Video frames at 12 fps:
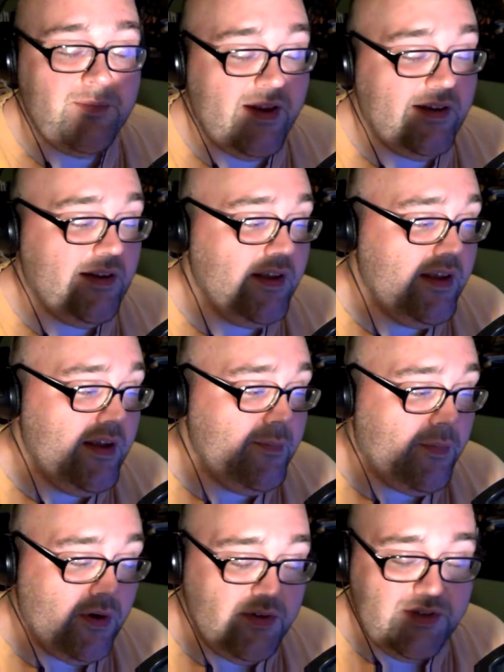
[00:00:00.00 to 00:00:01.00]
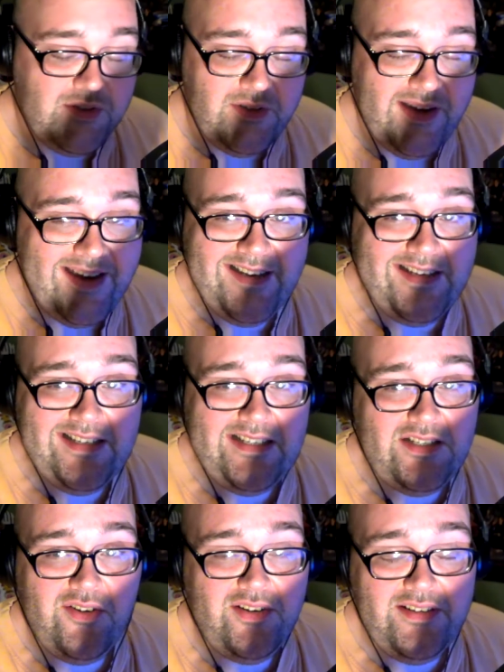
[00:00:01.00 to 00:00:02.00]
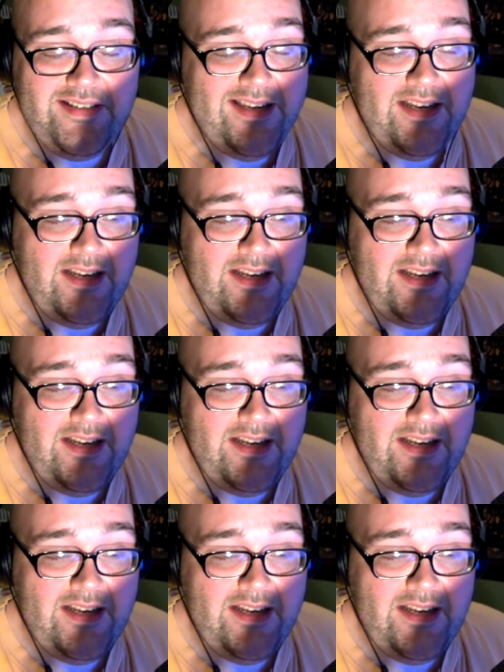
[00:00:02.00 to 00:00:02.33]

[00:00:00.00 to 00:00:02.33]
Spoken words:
I mean, personally, I just didn't